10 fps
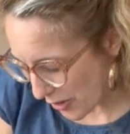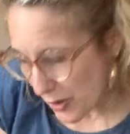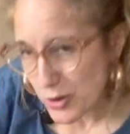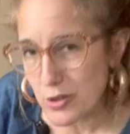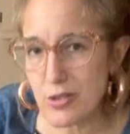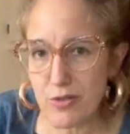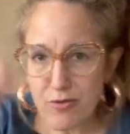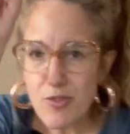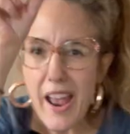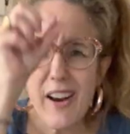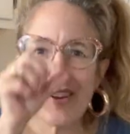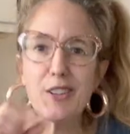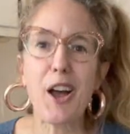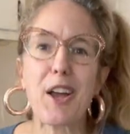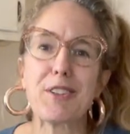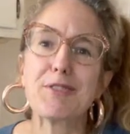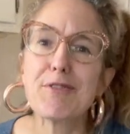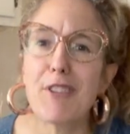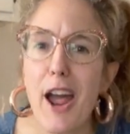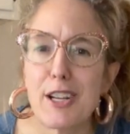those hairline
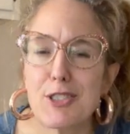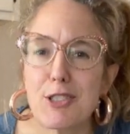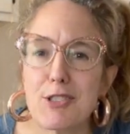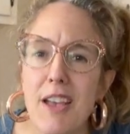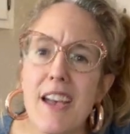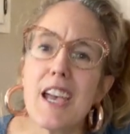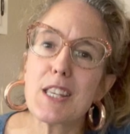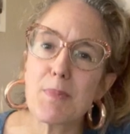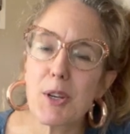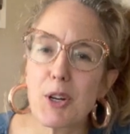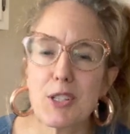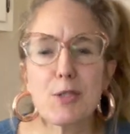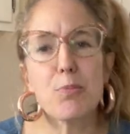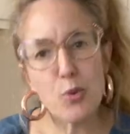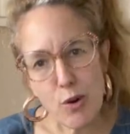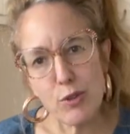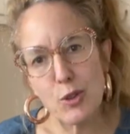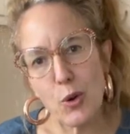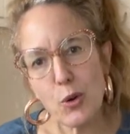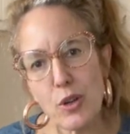fractures is because
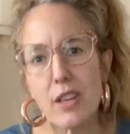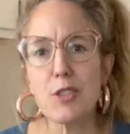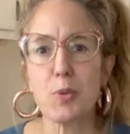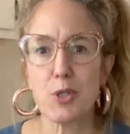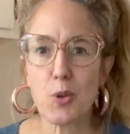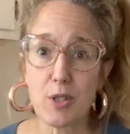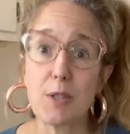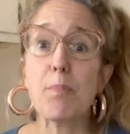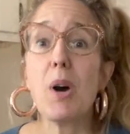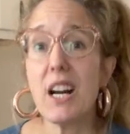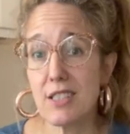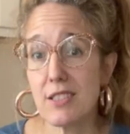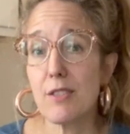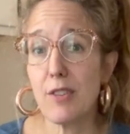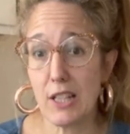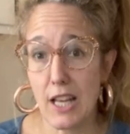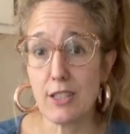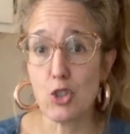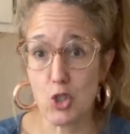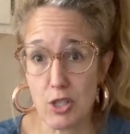provolone is what's known as a pasta
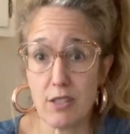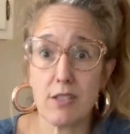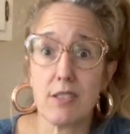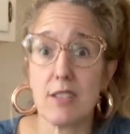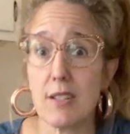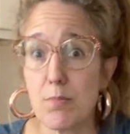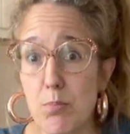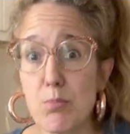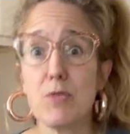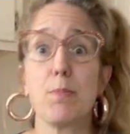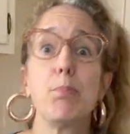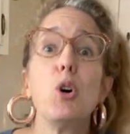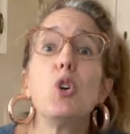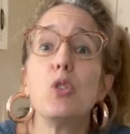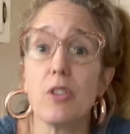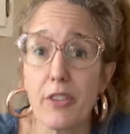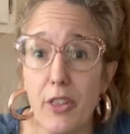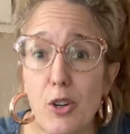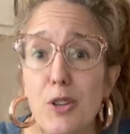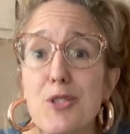filata cheese. It's pulled,
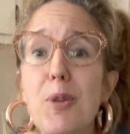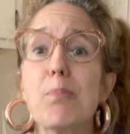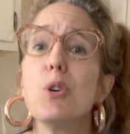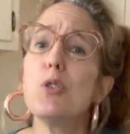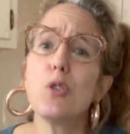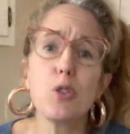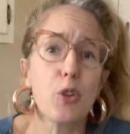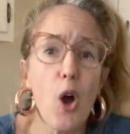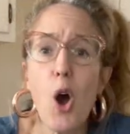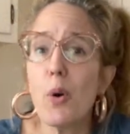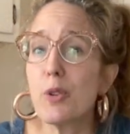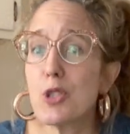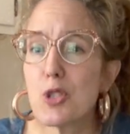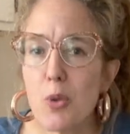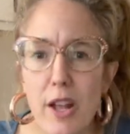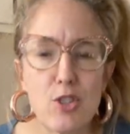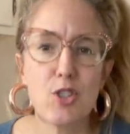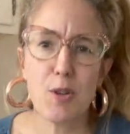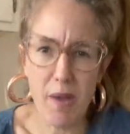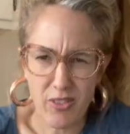the curds are pulled or stretched
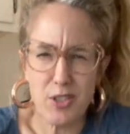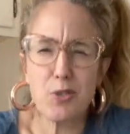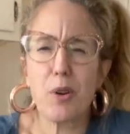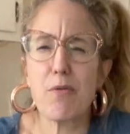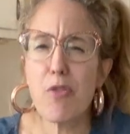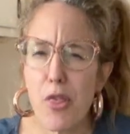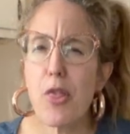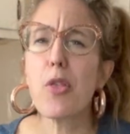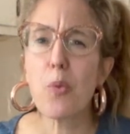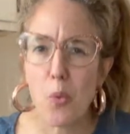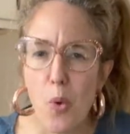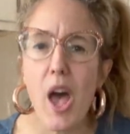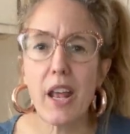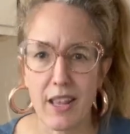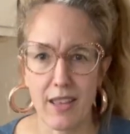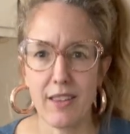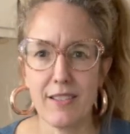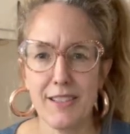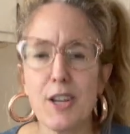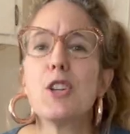to make this sort of thready
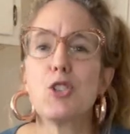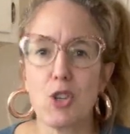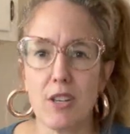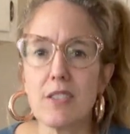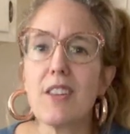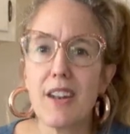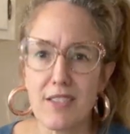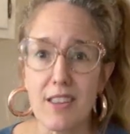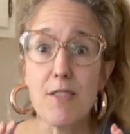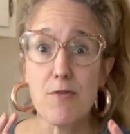cheese that is then